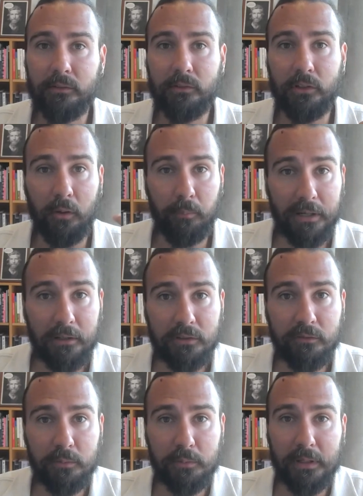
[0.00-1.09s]
the comparative
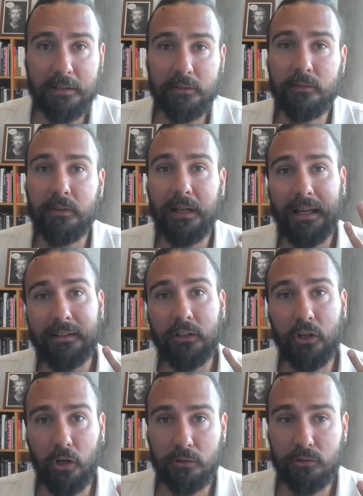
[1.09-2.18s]
perspective, and the
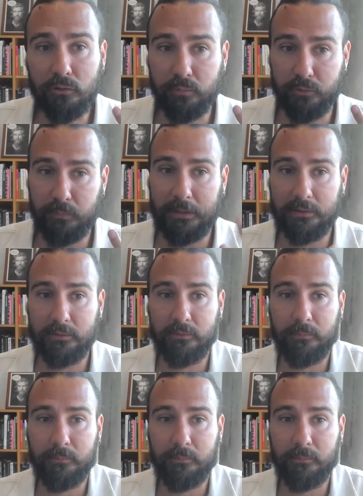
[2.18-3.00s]
cultural perspective.